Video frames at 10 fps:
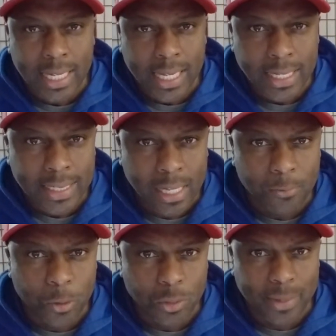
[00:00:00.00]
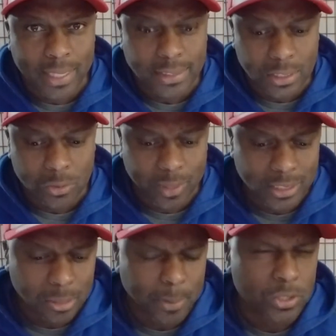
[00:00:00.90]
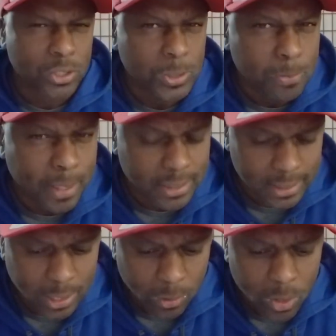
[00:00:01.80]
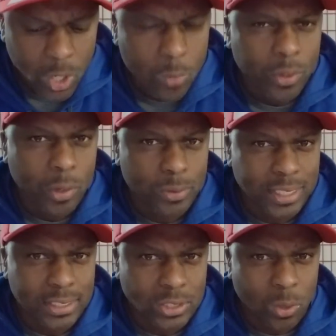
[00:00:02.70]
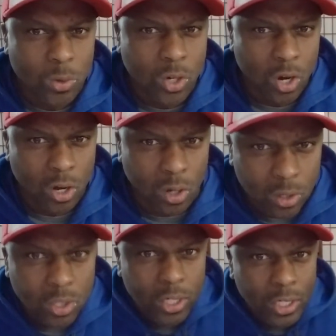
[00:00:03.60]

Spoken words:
In California, we had a situation about 2 months ago where there was a so-called